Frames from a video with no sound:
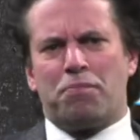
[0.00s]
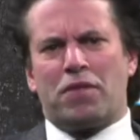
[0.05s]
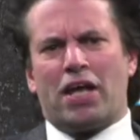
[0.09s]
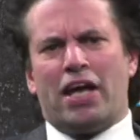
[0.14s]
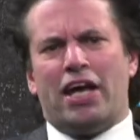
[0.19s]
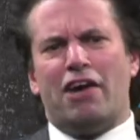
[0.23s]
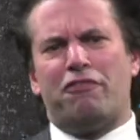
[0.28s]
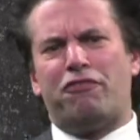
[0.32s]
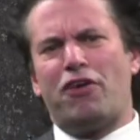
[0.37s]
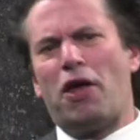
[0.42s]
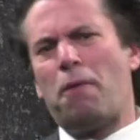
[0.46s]

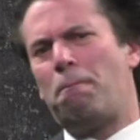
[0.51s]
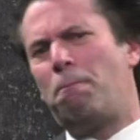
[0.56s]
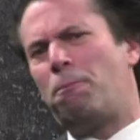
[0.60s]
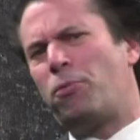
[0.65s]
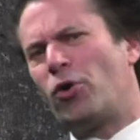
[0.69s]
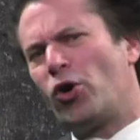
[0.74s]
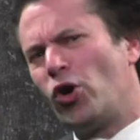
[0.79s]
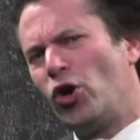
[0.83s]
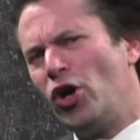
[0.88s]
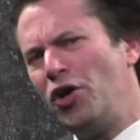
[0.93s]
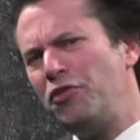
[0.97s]
If we
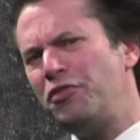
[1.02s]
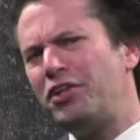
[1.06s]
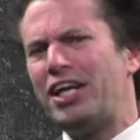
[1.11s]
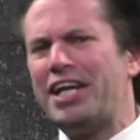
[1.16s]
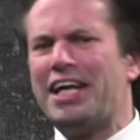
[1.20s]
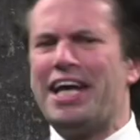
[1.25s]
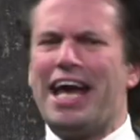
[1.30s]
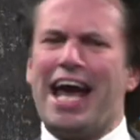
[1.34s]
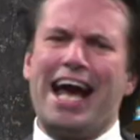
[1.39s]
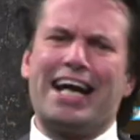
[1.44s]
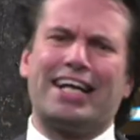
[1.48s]

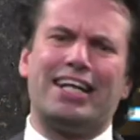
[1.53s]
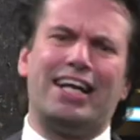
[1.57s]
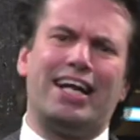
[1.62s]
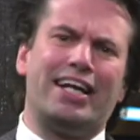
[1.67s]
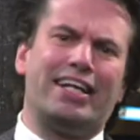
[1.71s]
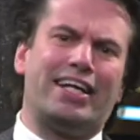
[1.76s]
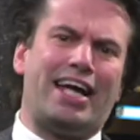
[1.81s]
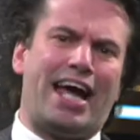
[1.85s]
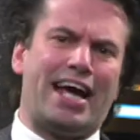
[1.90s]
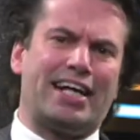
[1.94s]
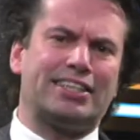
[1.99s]
bluntly
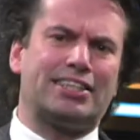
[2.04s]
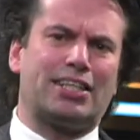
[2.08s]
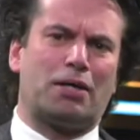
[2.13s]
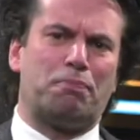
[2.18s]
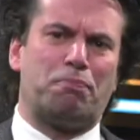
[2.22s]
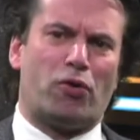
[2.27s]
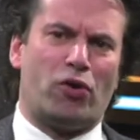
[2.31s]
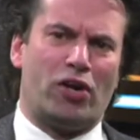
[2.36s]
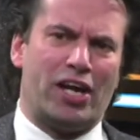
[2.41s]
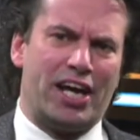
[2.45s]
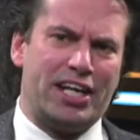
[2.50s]

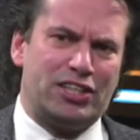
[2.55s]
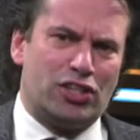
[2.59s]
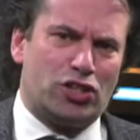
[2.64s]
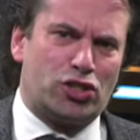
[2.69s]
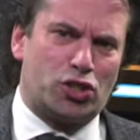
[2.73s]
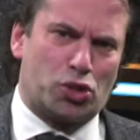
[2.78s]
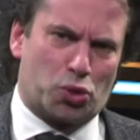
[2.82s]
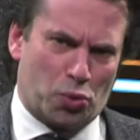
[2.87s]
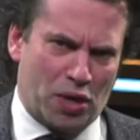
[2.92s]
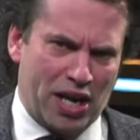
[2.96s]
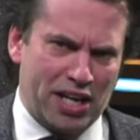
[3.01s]
extrapolate the
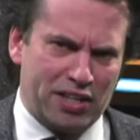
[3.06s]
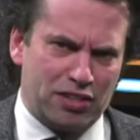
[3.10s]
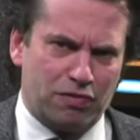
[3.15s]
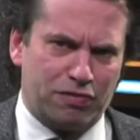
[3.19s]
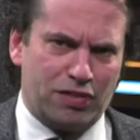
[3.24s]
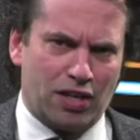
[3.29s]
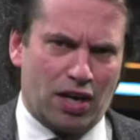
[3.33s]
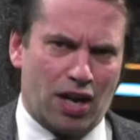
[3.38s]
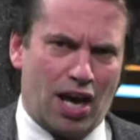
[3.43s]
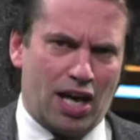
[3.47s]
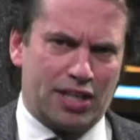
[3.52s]
trend of
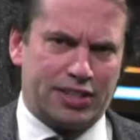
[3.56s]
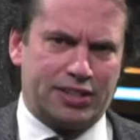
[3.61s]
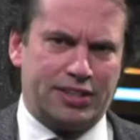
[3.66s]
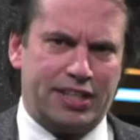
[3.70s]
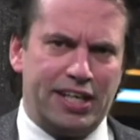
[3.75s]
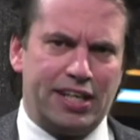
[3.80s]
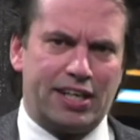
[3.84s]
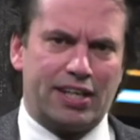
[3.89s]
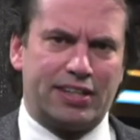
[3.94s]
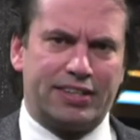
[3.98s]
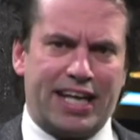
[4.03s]
the last
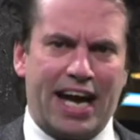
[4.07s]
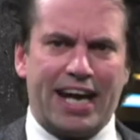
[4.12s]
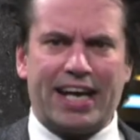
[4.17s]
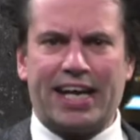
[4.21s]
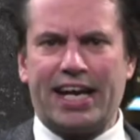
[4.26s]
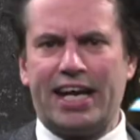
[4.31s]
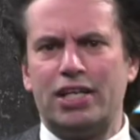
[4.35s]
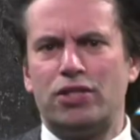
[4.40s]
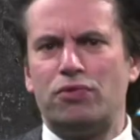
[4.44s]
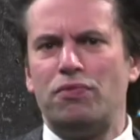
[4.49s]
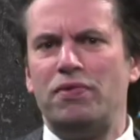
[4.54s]

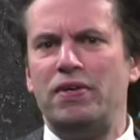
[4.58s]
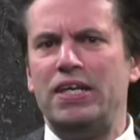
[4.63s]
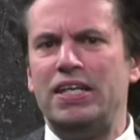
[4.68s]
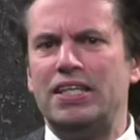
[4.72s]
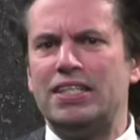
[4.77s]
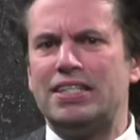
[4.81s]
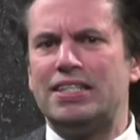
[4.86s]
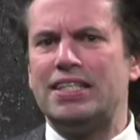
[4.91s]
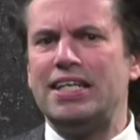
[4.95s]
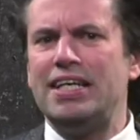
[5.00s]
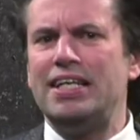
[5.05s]
decade, we
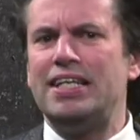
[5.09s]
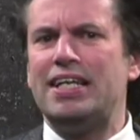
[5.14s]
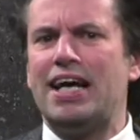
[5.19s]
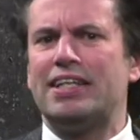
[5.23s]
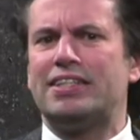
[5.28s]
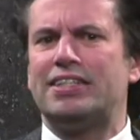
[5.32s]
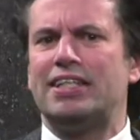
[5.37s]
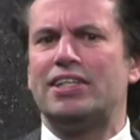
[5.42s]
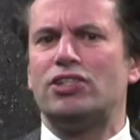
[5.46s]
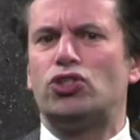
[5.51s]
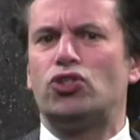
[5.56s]
see
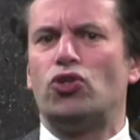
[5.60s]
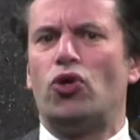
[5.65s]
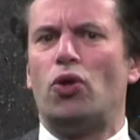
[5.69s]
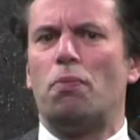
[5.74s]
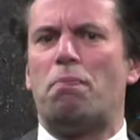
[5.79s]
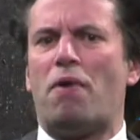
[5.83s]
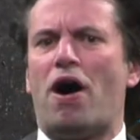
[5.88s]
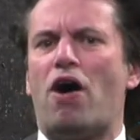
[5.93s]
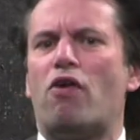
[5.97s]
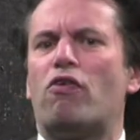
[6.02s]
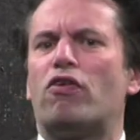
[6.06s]
that the installed
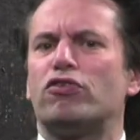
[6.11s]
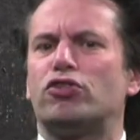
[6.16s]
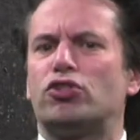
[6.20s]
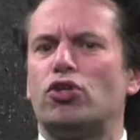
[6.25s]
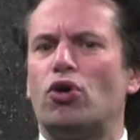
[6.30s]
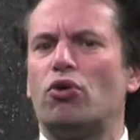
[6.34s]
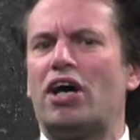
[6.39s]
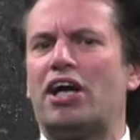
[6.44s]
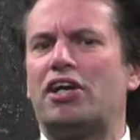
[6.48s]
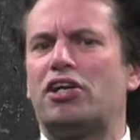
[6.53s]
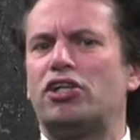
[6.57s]
power of
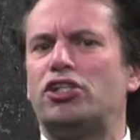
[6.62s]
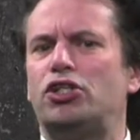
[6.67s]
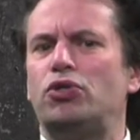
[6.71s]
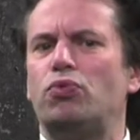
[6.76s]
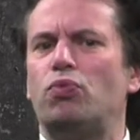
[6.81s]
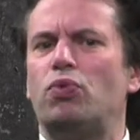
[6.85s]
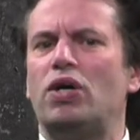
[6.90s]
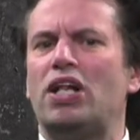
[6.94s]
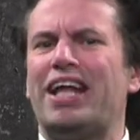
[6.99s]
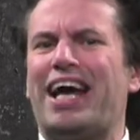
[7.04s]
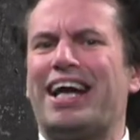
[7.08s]
solar energy
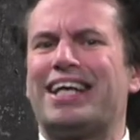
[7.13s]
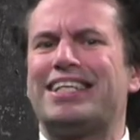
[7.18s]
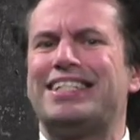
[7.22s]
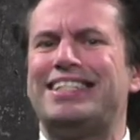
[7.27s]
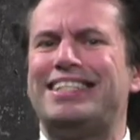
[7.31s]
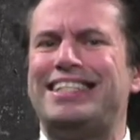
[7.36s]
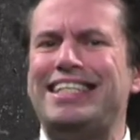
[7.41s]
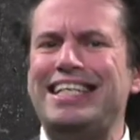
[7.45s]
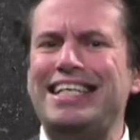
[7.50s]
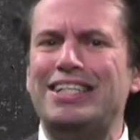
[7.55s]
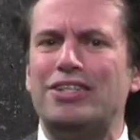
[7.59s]
will
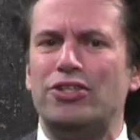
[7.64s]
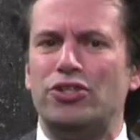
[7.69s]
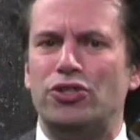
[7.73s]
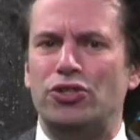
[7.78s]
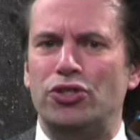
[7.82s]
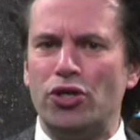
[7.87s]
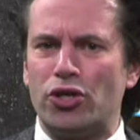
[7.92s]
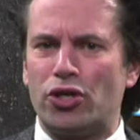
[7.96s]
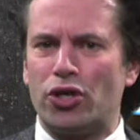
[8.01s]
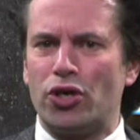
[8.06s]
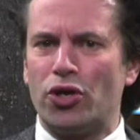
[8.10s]
exceed
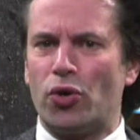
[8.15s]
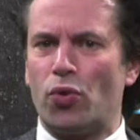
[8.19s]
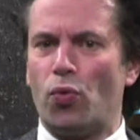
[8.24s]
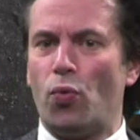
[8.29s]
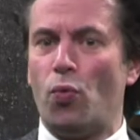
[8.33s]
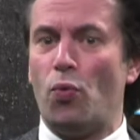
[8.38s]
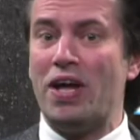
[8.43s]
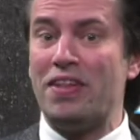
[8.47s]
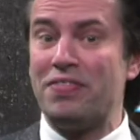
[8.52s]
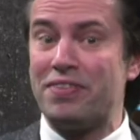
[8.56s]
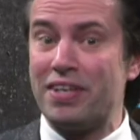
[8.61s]
nuclear,
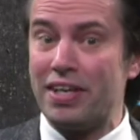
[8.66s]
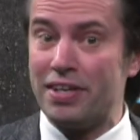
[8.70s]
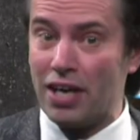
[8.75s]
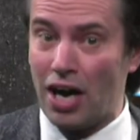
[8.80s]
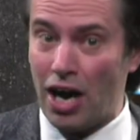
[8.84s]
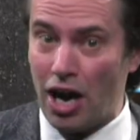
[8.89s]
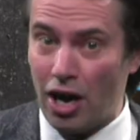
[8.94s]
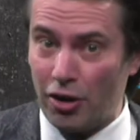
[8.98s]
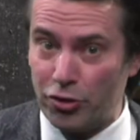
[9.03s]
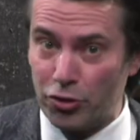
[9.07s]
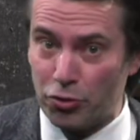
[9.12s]
wind, and
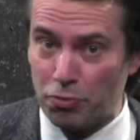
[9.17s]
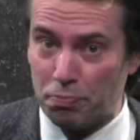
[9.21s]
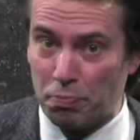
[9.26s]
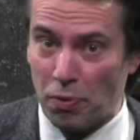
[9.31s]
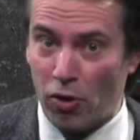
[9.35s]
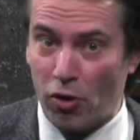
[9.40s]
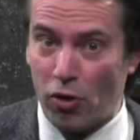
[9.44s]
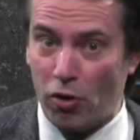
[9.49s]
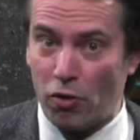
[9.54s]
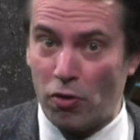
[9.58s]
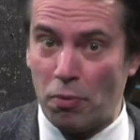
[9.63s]

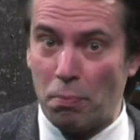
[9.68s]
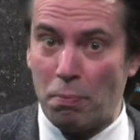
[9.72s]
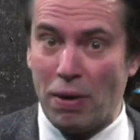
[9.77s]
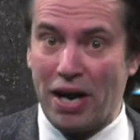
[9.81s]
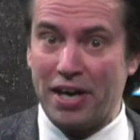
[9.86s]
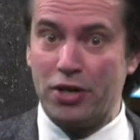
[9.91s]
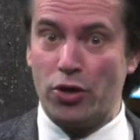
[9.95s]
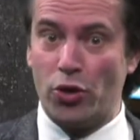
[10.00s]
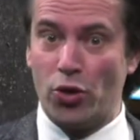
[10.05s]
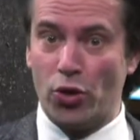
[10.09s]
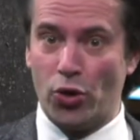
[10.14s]
hydropower by
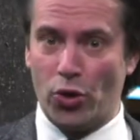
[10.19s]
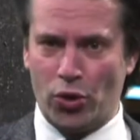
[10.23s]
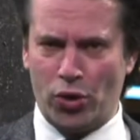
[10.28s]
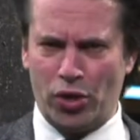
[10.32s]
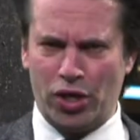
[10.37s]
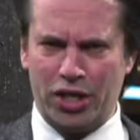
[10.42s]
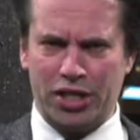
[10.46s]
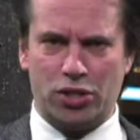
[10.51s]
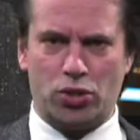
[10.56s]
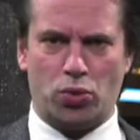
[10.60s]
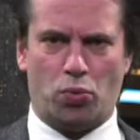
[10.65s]
the
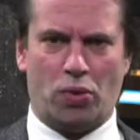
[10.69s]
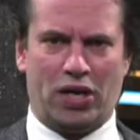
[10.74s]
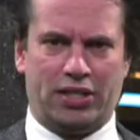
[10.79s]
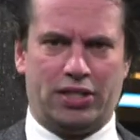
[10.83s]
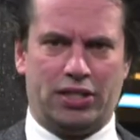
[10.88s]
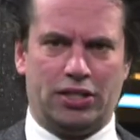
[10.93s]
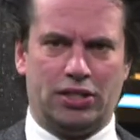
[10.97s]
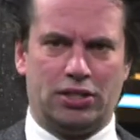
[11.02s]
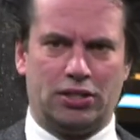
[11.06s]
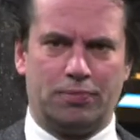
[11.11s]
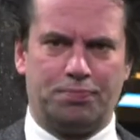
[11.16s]
early
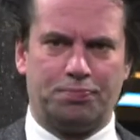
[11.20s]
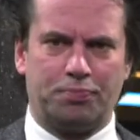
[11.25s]
20s.